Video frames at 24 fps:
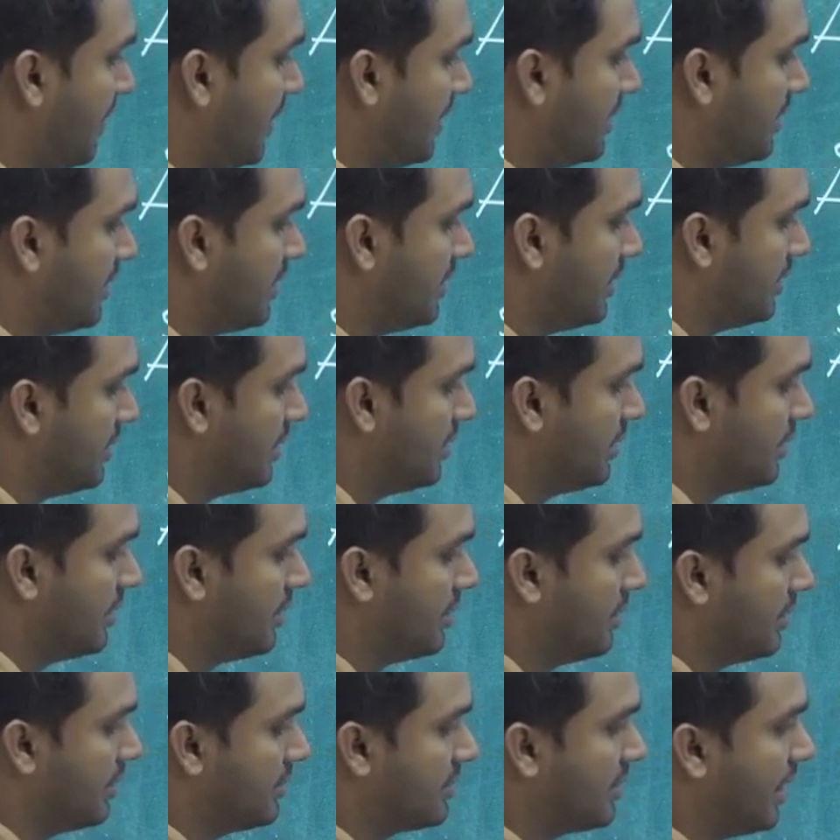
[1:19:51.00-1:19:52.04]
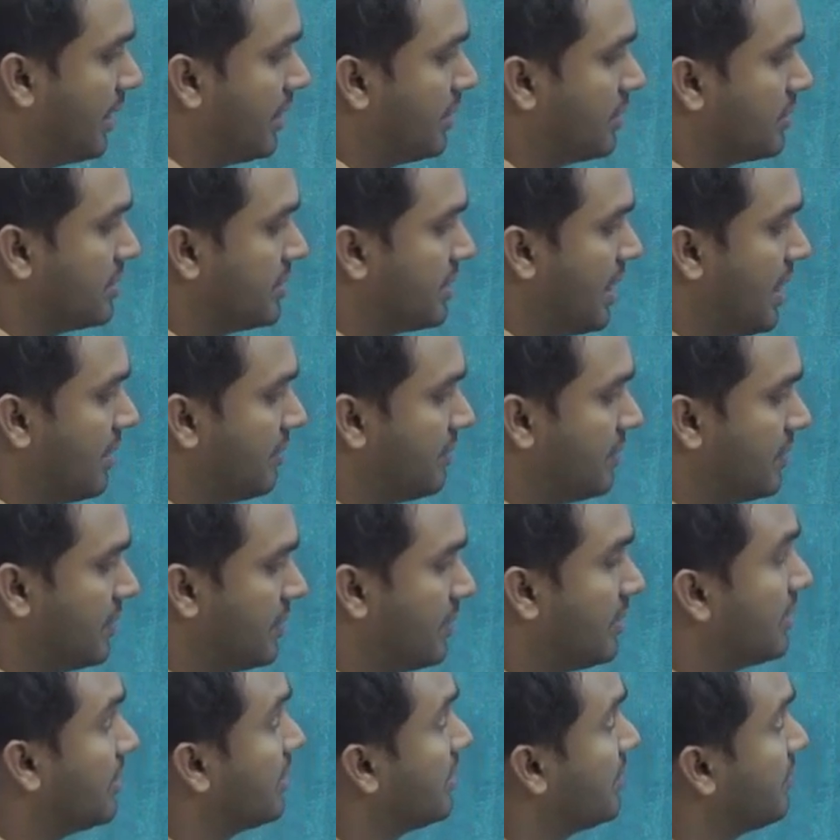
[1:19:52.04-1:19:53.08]
the sine, cos, tan for
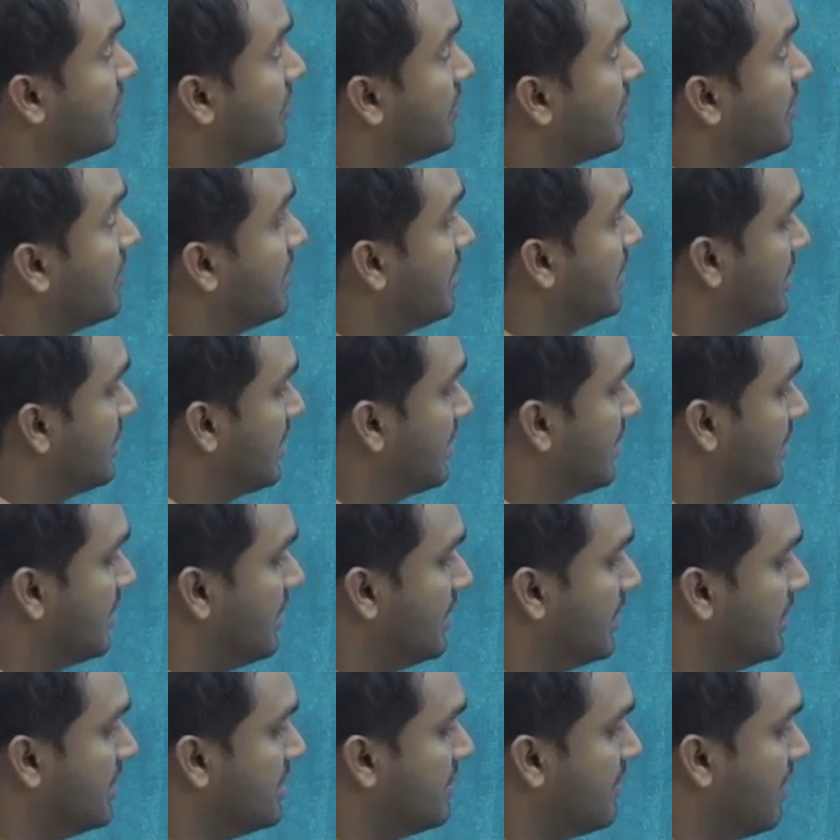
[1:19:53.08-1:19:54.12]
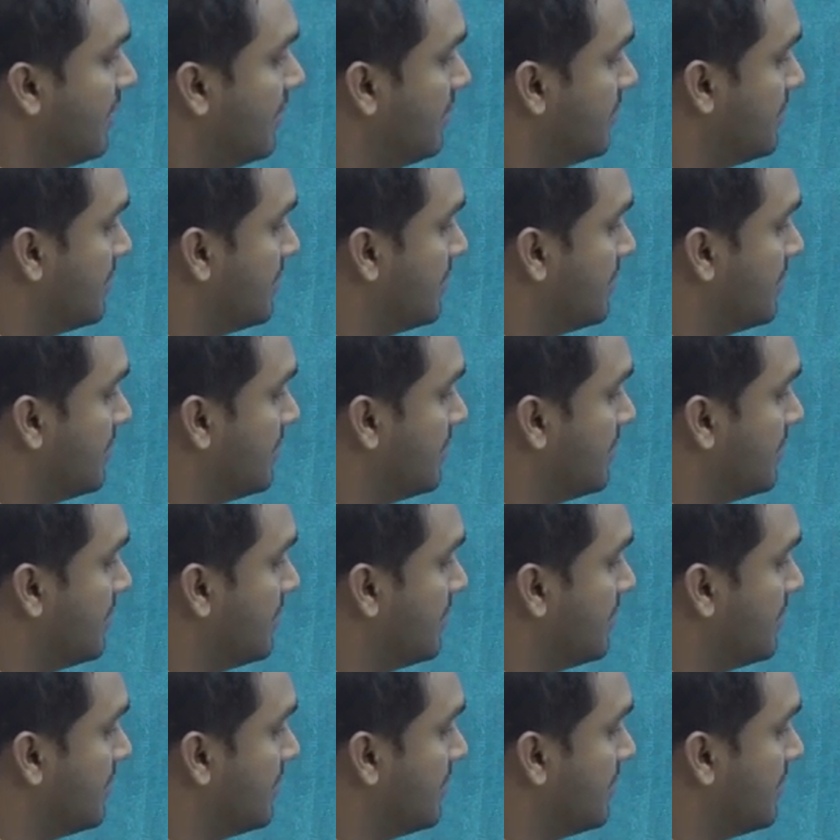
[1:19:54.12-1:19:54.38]
the 30 degrees values?